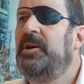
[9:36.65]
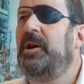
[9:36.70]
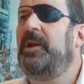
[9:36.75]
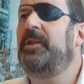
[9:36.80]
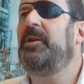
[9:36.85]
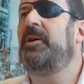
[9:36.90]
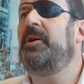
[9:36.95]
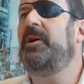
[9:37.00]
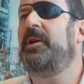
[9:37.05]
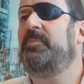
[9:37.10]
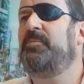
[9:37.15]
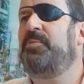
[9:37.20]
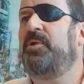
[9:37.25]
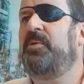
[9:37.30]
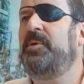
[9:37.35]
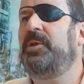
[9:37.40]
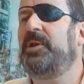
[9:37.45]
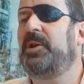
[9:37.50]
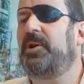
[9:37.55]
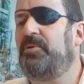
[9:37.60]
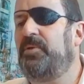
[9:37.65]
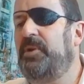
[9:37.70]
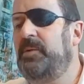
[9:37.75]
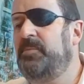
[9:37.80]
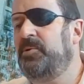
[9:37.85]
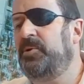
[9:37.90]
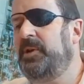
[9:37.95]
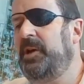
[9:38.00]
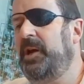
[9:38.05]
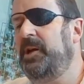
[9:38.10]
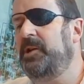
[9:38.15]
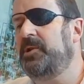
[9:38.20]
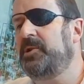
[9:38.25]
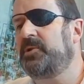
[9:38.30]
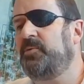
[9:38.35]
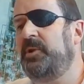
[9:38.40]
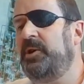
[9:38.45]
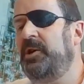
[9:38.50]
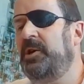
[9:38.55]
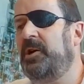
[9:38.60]
And probably the cream on the end
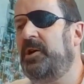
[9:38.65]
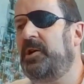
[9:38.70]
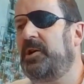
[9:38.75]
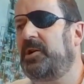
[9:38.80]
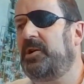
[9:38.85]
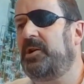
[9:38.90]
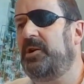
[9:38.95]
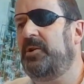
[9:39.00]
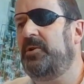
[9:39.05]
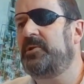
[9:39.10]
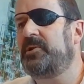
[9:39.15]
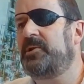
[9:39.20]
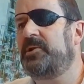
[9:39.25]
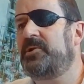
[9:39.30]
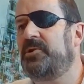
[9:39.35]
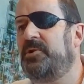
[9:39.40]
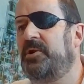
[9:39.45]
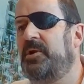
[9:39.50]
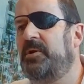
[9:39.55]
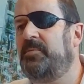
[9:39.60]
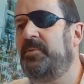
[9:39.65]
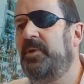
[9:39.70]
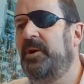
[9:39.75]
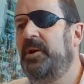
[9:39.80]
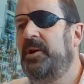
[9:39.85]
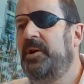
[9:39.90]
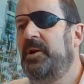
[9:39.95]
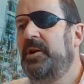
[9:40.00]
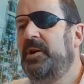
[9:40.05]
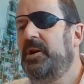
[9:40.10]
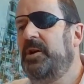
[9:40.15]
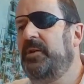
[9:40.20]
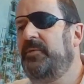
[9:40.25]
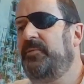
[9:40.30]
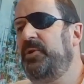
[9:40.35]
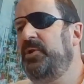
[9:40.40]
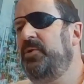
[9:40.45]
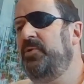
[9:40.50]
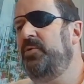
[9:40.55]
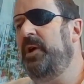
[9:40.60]
is when you go to close a job,
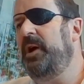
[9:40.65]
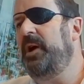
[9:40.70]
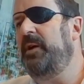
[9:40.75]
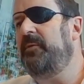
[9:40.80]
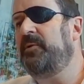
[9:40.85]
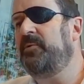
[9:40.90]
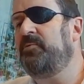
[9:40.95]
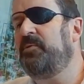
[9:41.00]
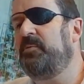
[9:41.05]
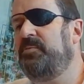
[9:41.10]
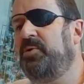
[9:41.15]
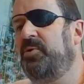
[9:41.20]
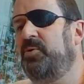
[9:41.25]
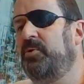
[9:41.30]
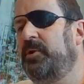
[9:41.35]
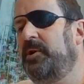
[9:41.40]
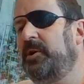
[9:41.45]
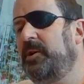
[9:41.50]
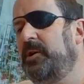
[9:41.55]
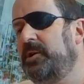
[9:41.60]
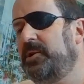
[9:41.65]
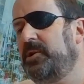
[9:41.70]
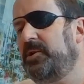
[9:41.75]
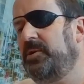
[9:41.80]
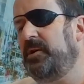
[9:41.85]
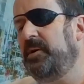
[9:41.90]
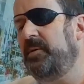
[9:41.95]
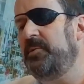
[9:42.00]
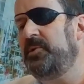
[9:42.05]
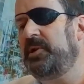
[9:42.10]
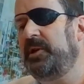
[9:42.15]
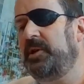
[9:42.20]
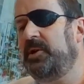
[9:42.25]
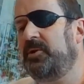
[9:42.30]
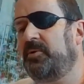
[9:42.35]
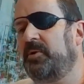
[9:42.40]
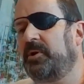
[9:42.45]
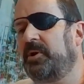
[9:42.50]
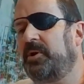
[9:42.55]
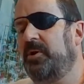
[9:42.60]
if you haven't reported a
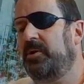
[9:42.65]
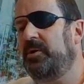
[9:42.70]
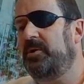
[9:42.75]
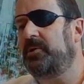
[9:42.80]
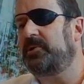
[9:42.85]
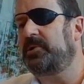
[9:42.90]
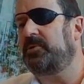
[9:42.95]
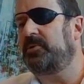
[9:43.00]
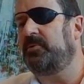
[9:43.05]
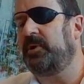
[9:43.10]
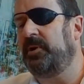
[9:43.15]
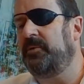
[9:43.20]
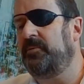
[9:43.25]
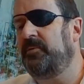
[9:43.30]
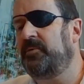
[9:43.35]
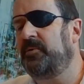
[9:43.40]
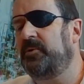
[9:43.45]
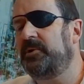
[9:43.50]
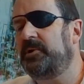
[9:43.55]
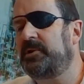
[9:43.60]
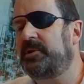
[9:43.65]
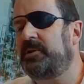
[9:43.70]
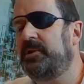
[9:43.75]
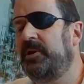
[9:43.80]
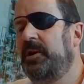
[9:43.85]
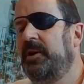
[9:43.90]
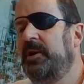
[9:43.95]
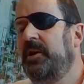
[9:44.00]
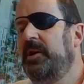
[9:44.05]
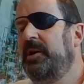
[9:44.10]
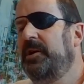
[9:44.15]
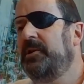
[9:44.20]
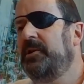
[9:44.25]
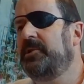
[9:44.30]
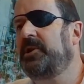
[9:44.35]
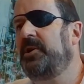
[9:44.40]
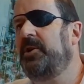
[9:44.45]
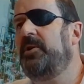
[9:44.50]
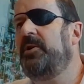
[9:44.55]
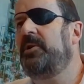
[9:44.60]
timesheet or a cost or an invoice,
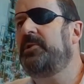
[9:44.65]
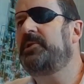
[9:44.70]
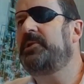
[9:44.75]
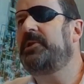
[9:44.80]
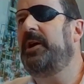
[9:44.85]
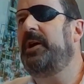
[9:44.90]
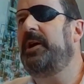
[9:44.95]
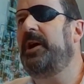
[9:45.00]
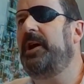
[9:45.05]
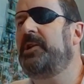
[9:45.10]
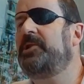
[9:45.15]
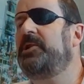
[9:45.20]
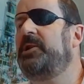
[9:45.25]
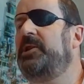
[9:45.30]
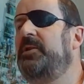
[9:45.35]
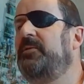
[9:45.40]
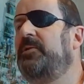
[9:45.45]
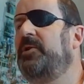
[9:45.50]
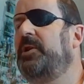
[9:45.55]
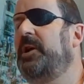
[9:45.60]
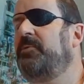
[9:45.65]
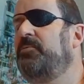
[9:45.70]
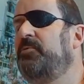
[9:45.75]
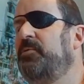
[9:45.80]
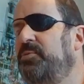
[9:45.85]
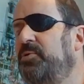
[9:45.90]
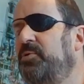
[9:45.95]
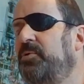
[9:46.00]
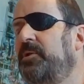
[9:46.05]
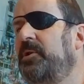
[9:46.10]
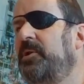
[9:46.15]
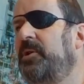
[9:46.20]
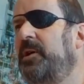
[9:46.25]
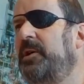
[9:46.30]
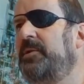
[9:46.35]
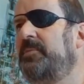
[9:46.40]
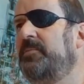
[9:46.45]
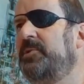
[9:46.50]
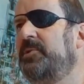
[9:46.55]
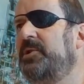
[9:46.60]
it's going to say, actually, you've got unreported
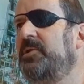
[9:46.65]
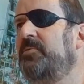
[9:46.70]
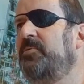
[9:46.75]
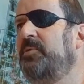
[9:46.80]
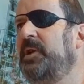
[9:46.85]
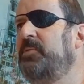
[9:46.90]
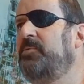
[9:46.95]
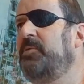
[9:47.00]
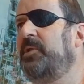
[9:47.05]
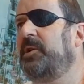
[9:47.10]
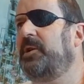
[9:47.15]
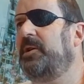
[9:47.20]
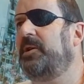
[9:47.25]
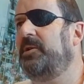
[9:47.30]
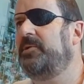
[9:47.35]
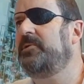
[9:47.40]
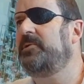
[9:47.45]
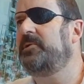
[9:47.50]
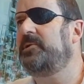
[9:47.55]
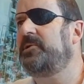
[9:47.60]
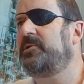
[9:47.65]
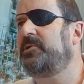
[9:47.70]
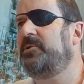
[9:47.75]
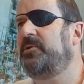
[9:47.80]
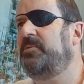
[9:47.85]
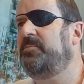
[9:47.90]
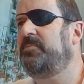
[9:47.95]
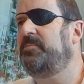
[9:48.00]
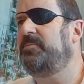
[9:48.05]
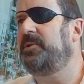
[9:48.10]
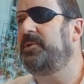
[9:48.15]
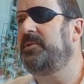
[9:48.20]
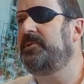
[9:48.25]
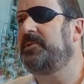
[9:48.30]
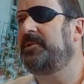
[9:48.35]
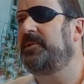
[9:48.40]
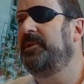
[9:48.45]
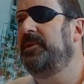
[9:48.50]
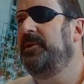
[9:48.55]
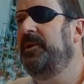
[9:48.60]
items. Do you really want to close this job?
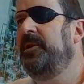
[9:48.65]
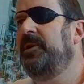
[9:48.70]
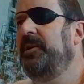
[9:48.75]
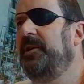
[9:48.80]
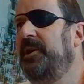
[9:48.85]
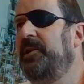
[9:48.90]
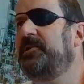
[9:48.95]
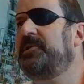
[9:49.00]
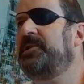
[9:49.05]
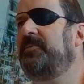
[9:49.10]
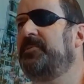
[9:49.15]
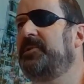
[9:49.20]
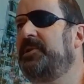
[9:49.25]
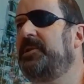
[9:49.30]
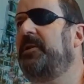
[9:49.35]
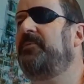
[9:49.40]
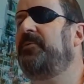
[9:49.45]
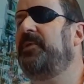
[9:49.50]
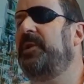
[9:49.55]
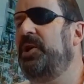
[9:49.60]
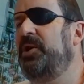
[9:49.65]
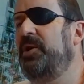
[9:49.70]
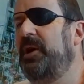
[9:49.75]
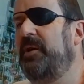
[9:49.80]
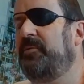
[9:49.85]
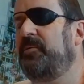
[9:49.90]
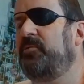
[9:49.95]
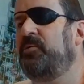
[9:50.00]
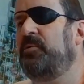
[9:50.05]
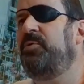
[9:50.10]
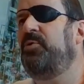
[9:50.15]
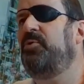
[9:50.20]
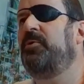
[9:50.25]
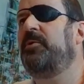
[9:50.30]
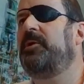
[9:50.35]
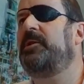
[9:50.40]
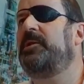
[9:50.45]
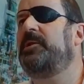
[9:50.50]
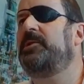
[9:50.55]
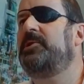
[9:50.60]
Because here's some stuff that you haven't
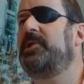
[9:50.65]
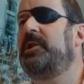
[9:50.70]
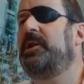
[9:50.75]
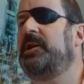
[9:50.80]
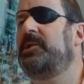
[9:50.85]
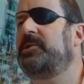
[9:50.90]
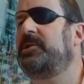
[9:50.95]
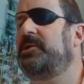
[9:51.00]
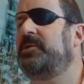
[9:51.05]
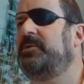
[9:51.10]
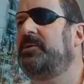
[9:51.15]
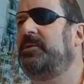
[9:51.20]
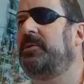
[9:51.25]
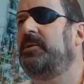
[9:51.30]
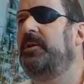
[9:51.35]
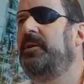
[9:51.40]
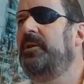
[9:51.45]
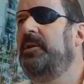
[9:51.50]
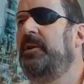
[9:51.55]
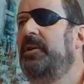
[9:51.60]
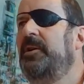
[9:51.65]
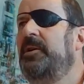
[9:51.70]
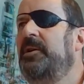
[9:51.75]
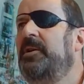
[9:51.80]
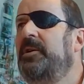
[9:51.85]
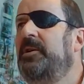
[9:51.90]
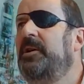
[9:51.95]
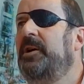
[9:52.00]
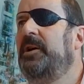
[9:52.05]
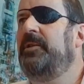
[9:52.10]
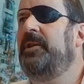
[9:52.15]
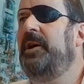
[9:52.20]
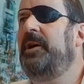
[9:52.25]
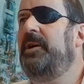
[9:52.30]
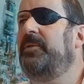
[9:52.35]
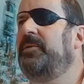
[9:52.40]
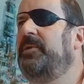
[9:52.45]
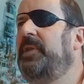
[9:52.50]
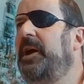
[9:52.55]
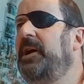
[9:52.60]
reported and charged on. And
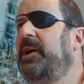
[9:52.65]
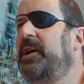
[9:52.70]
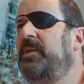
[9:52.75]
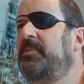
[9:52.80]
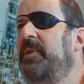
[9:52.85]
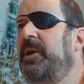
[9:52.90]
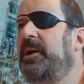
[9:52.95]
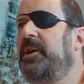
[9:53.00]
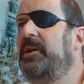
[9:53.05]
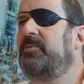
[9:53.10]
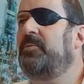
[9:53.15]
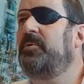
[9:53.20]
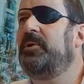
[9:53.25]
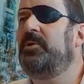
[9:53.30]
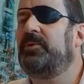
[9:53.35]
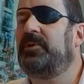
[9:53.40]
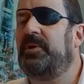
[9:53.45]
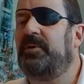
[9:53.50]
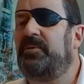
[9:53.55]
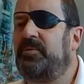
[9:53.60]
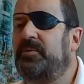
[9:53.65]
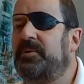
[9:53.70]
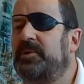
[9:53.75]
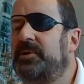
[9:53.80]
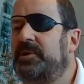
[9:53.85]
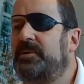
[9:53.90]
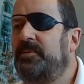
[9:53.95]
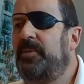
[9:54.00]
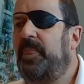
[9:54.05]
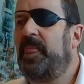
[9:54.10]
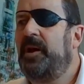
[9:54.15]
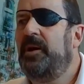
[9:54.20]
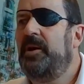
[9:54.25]
that can make a real difference.